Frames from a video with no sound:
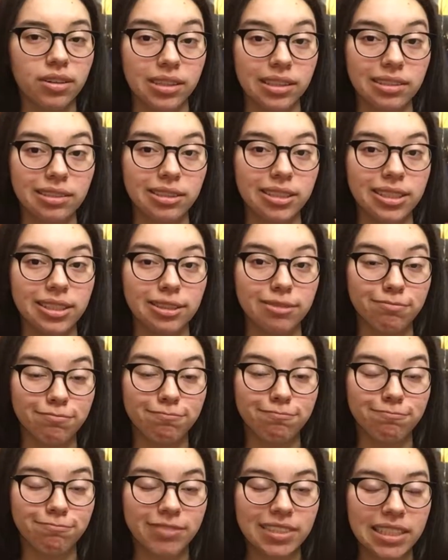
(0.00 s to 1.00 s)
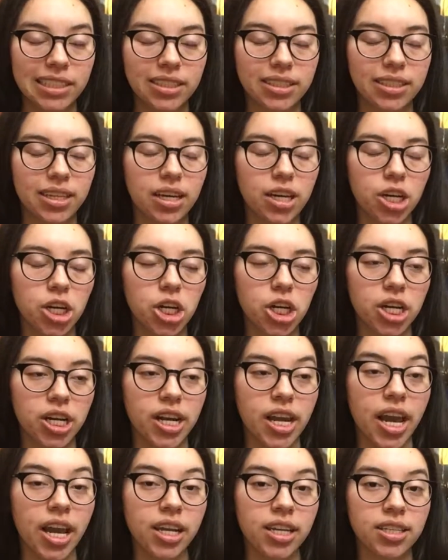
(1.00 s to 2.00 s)
Like, he's done good,
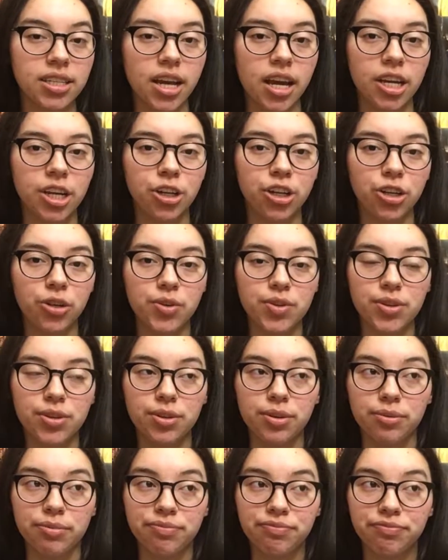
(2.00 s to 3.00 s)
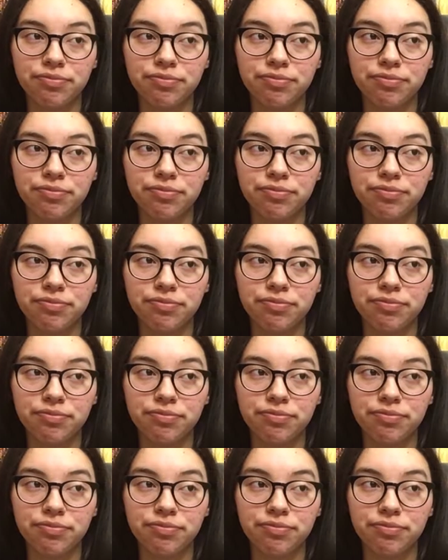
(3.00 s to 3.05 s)
and he's kind of cute, too.